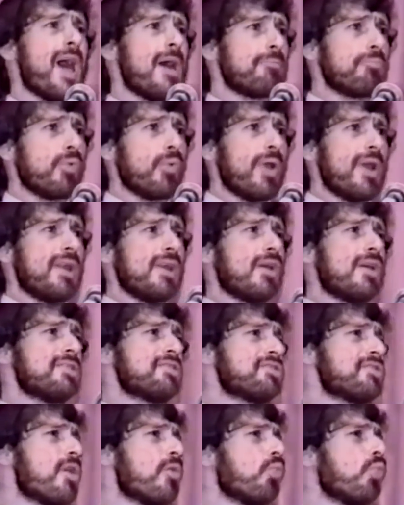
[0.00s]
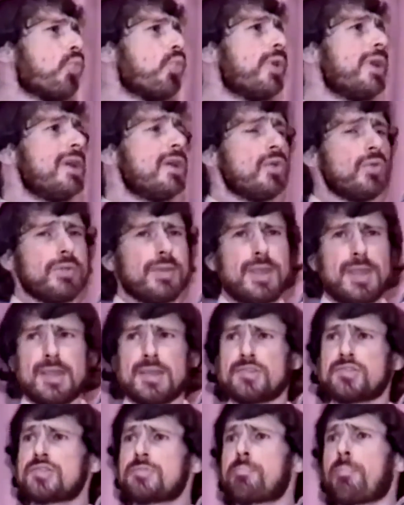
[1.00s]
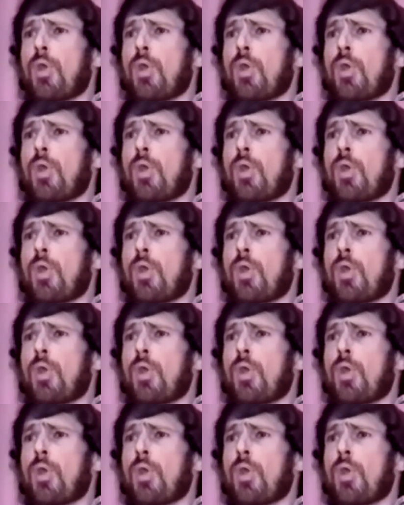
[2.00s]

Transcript: operating on some real needs,